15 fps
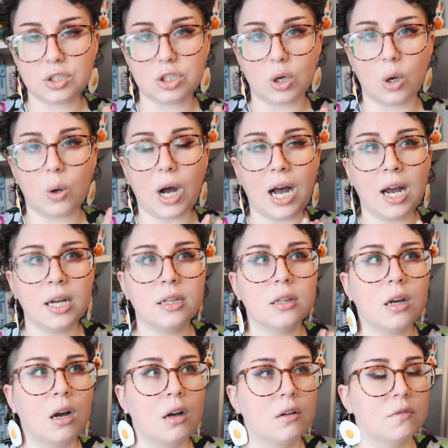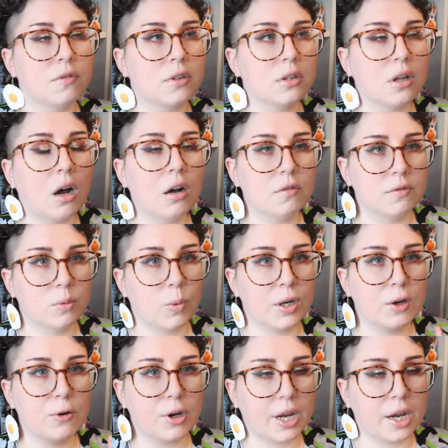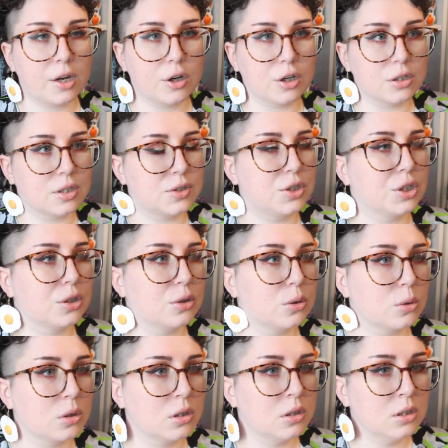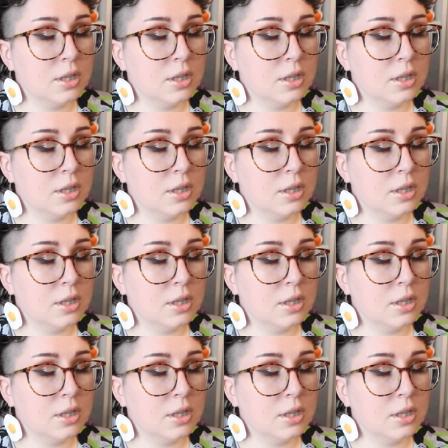So I love when creators do